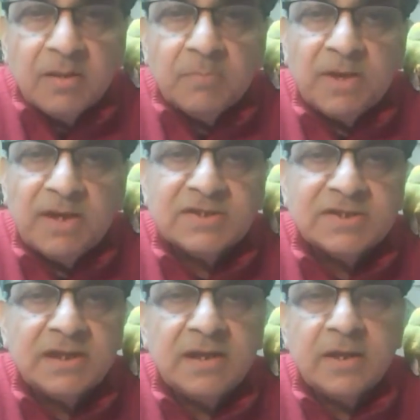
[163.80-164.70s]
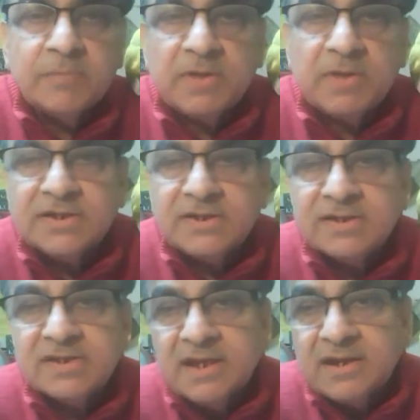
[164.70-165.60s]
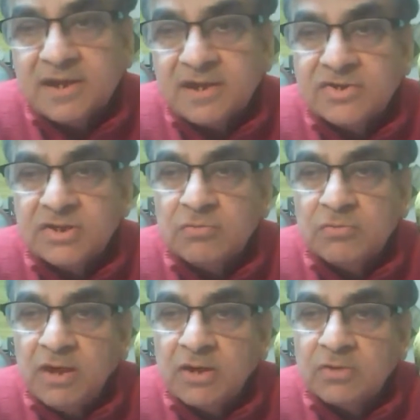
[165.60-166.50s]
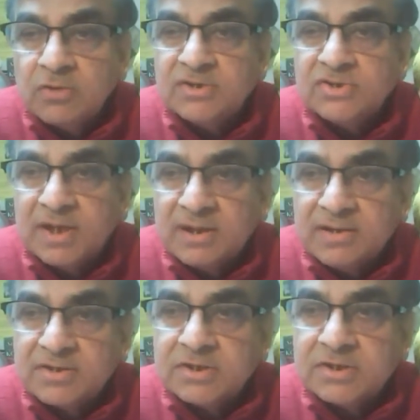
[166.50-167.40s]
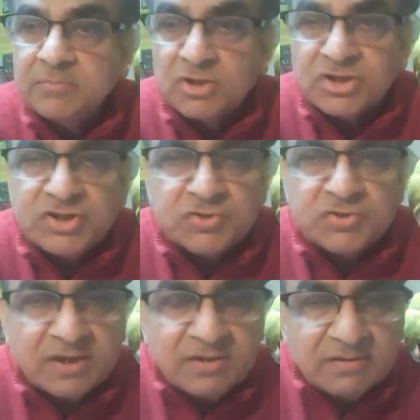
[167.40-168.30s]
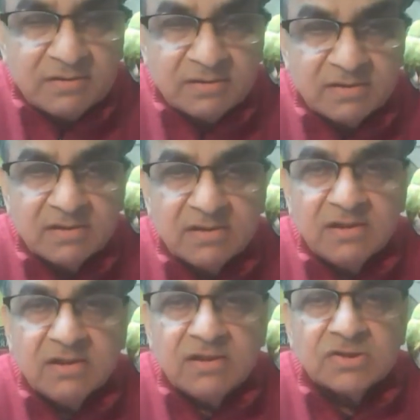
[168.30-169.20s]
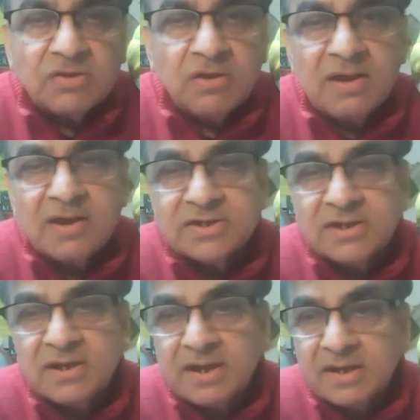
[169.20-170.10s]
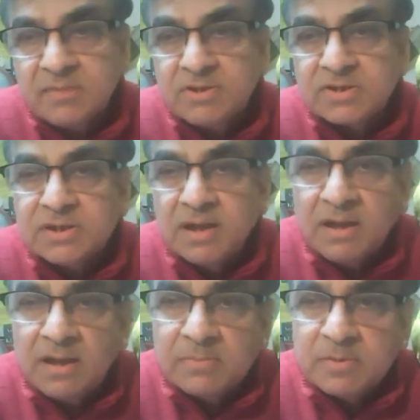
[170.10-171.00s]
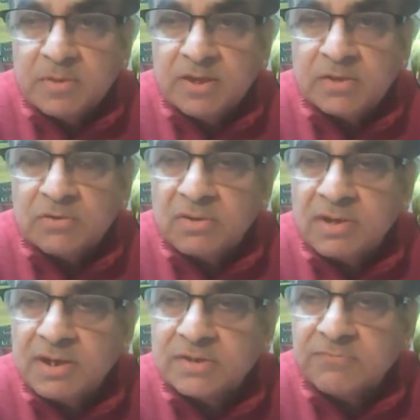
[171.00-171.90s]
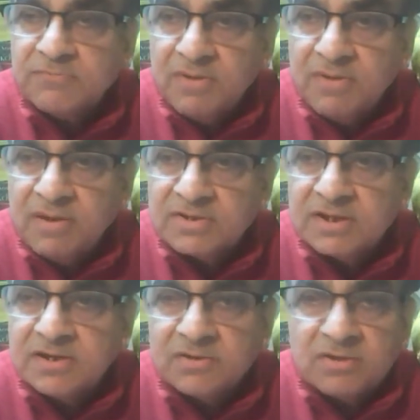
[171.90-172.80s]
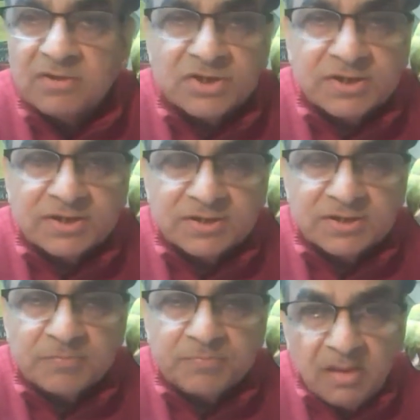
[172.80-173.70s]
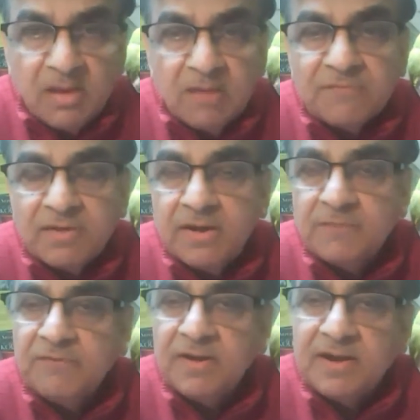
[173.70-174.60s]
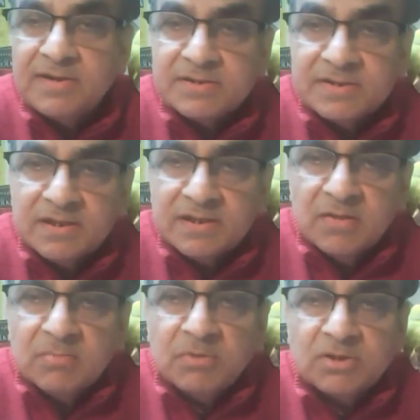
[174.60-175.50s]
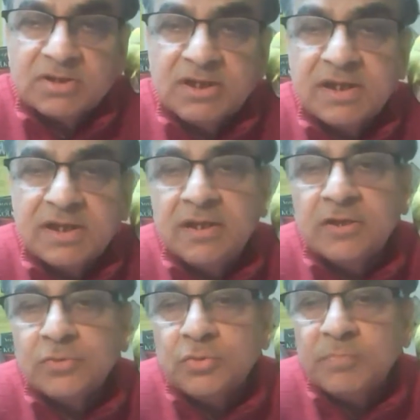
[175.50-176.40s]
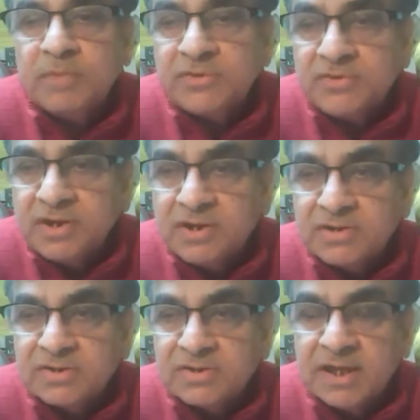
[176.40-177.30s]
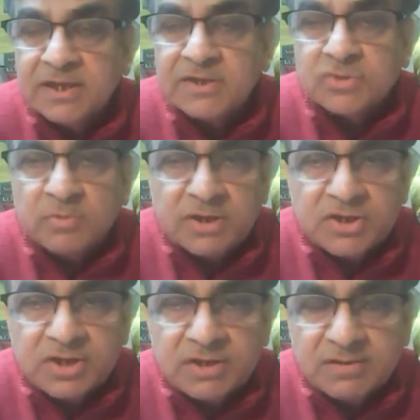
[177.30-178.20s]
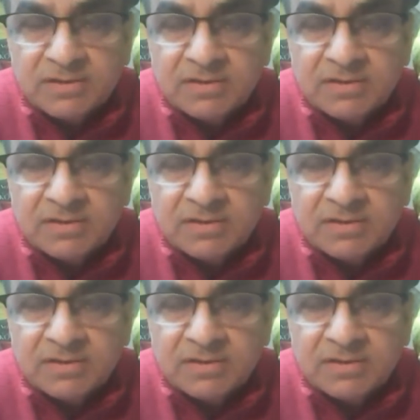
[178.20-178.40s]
Pulitzer-like prizes encouraging worldwide journalistic prostitution. Scholars and academics numbed by colonizing funds and recognitions. Friendly fires mostly killing true patriots against domination.